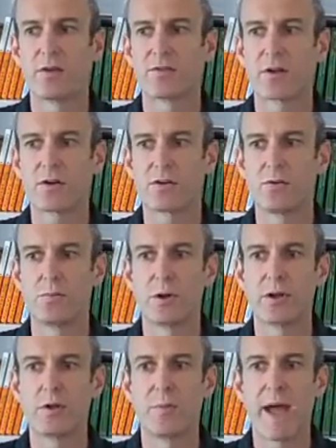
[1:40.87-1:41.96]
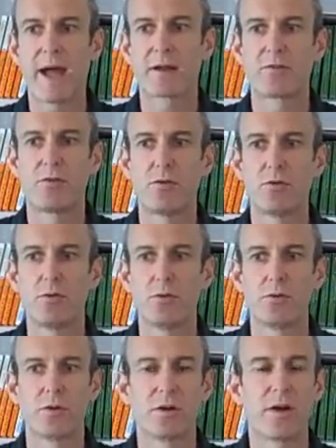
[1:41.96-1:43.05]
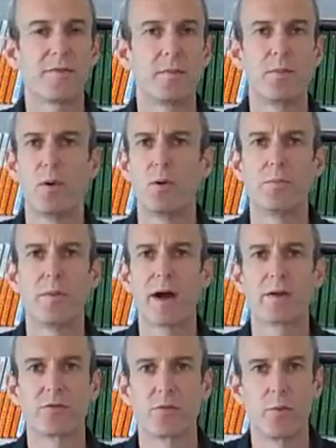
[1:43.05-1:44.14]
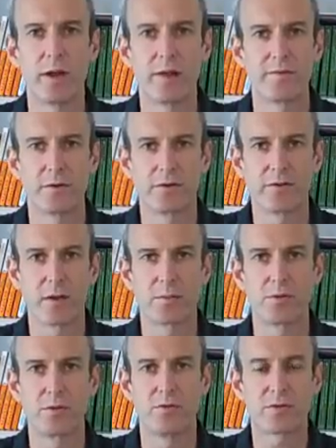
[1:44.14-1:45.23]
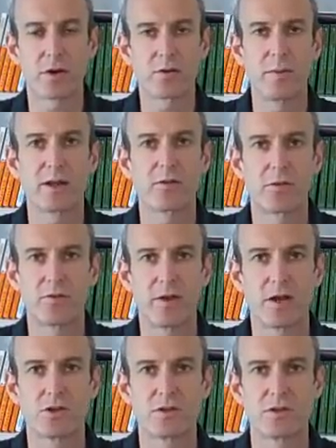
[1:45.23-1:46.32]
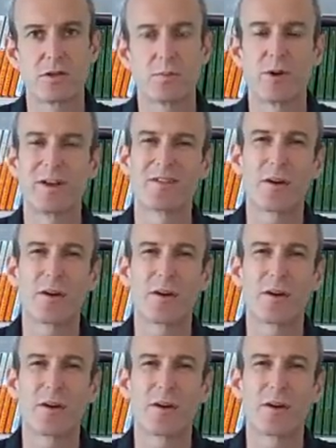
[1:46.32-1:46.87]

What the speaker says: start to bring you back to the Duffy poem, Miles Away, for example, and you start to make associations in your brain.